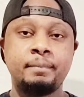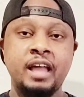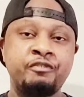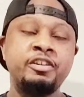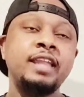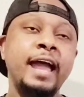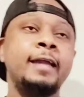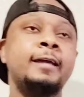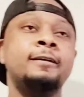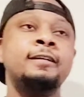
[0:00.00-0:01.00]
I feel
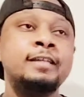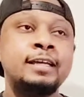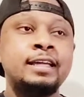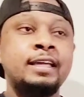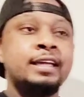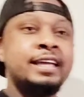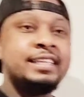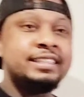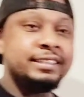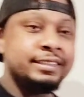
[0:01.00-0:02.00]
like
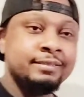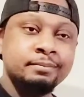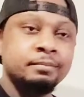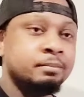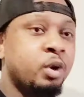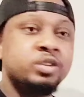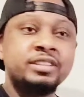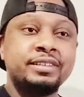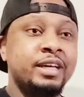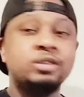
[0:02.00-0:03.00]
his
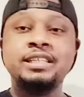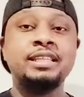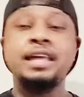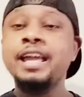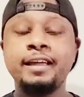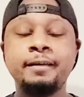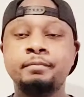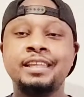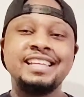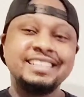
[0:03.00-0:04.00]
most guilty thing
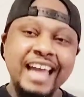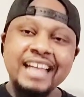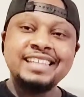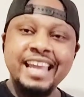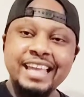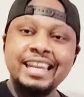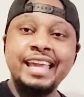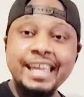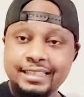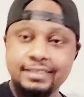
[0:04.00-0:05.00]
is not taking a
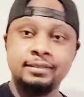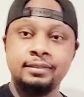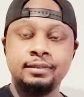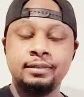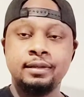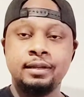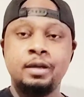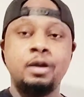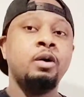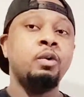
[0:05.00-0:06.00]
hint.
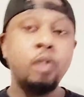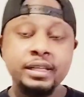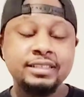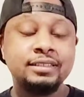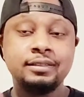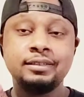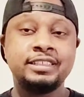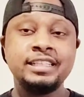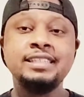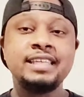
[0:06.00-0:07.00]
Once
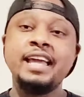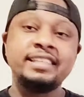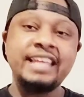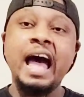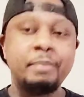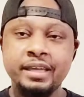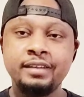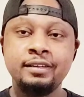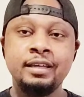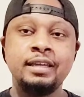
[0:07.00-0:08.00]
she said, stop
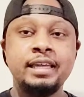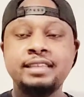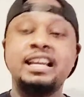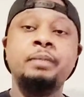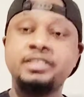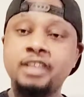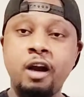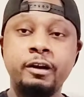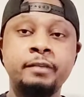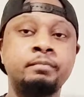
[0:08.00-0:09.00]
it, he said, I'm
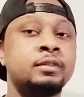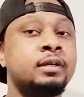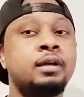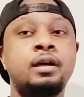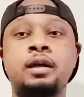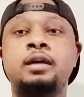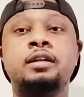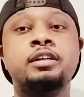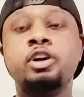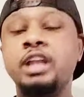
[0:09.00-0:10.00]
sorry.
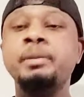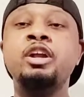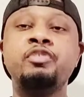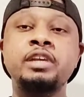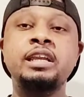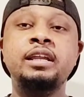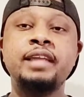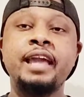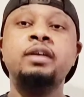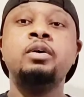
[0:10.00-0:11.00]
You know, let me know if you need
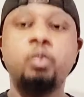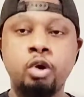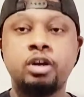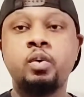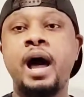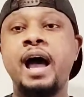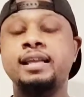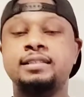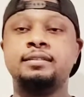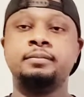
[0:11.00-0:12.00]
anything work
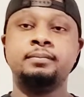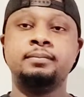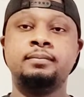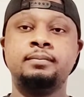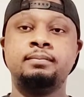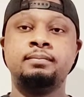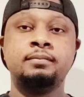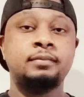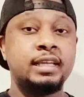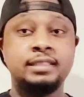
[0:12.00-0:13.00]
wise.
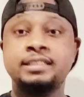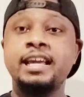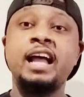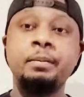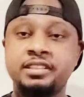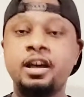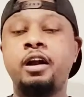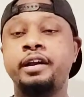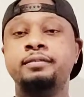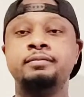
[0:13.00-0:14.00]
And said, I'm
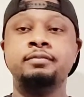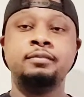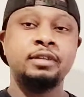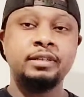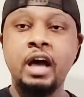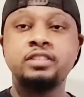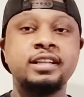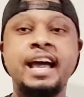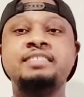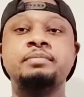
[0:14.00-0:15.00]
sorry. That was the
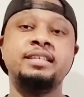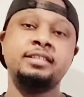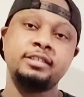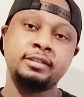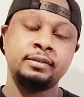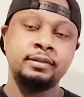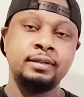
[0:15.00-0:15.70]
last message.